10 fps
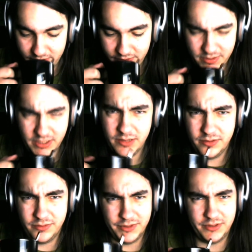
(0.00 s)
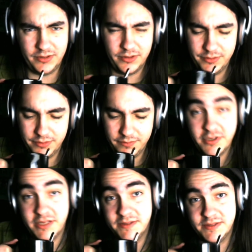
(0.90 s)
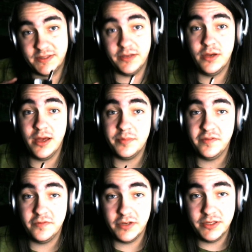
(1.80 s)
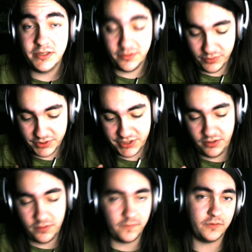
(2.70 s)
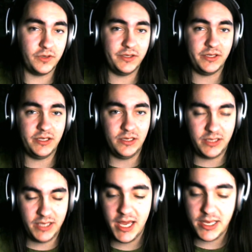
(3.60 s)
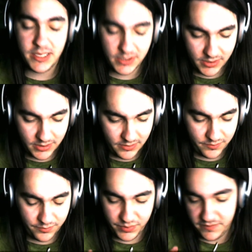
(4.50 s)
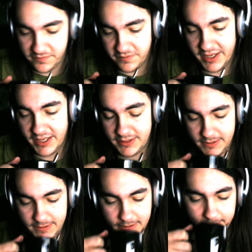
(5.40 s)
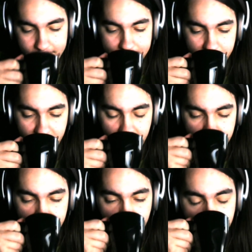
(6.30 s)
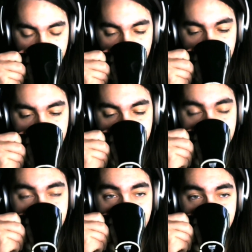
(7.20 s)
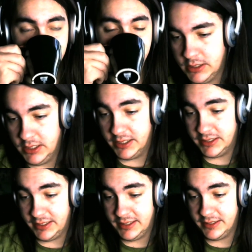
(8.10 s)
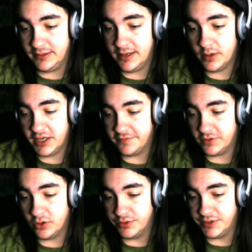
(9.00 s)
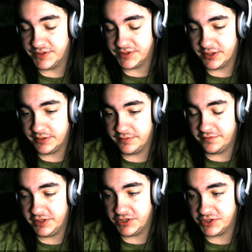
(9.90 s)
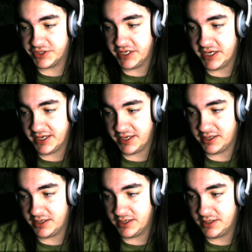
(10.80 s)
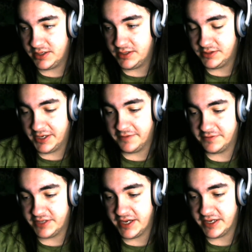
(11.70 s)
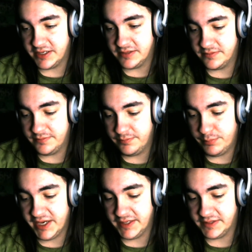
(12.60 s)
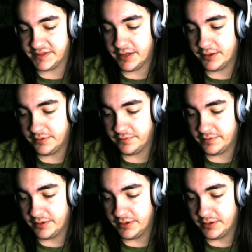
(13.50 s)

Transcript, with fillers: I don't know what to call you. Friends, are you a happy friend? Watching your friend eat cake, be fat, get diabetes. And again, now I have all this unfinished cake that I've taken bites out of.